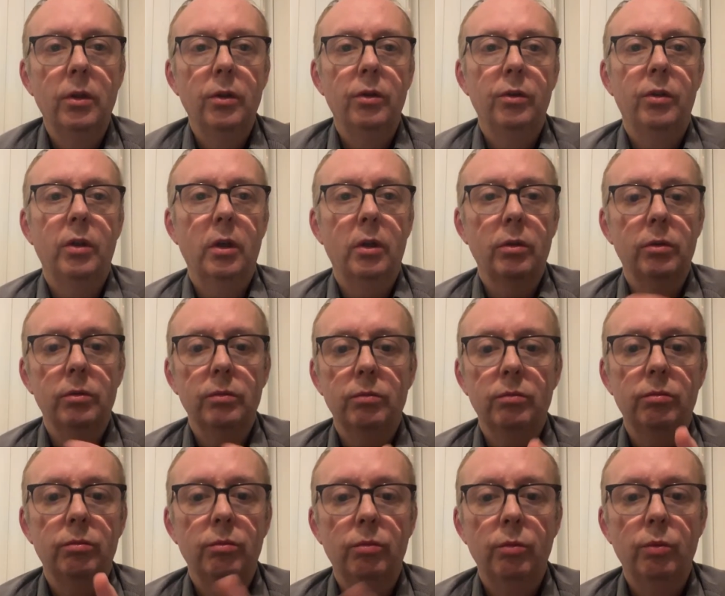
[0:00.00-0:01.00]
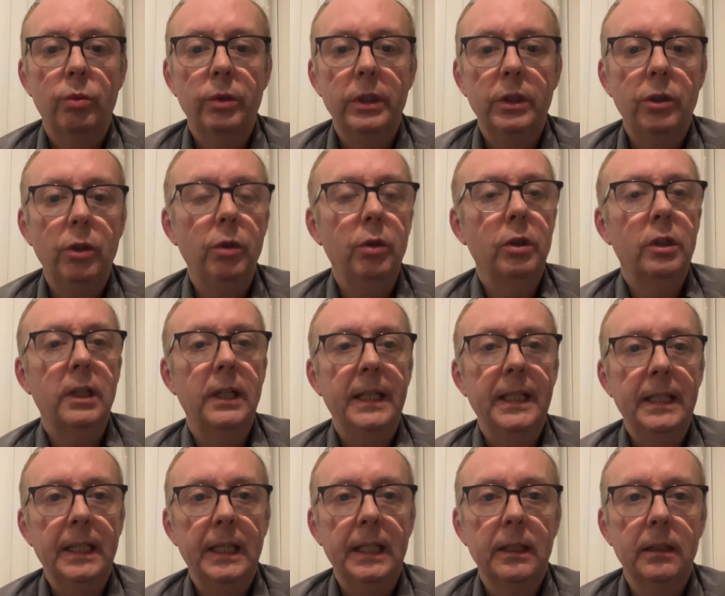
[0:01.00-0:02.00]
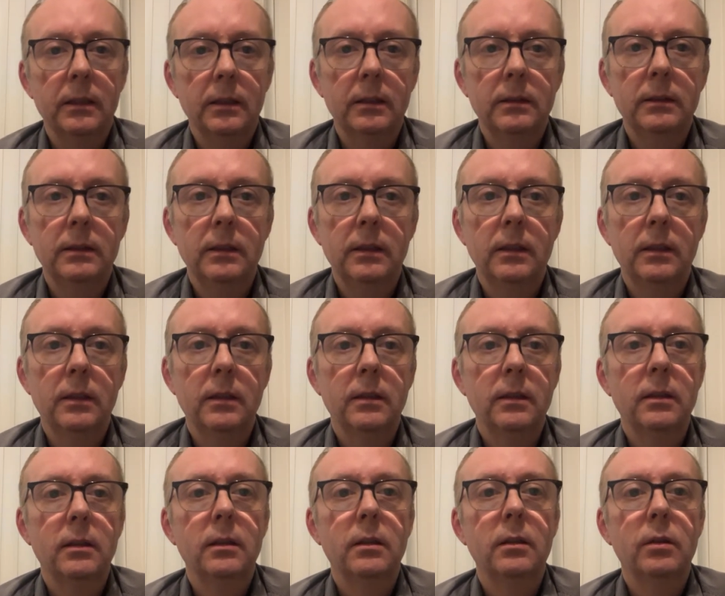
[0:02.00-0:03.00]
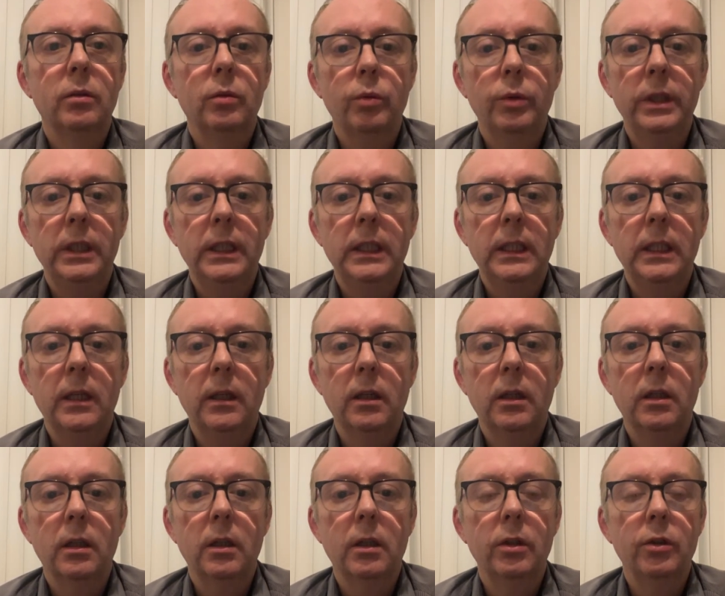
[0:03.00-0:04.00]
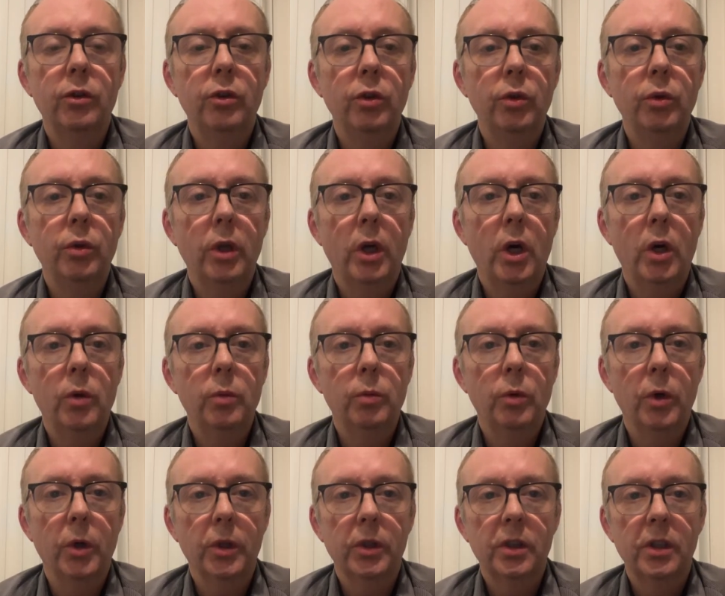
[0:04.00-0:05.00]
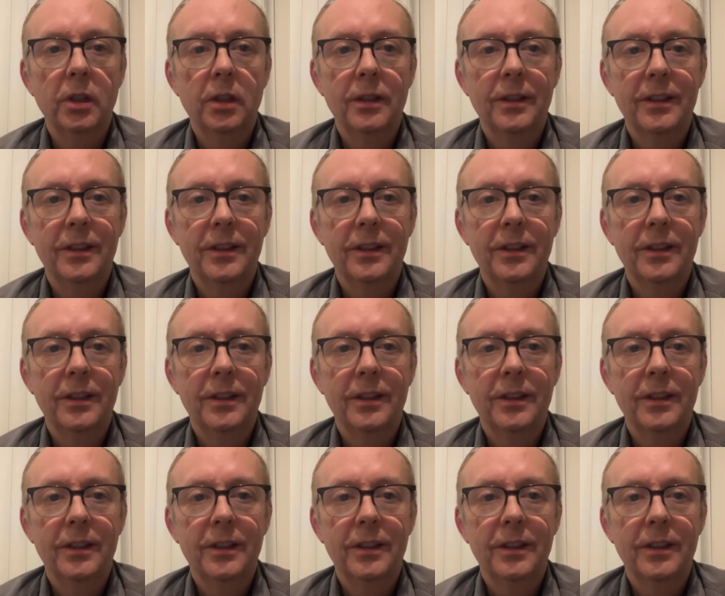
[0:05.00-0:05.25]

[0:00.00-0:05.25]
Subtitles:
So we do the cleaning. We do the homework.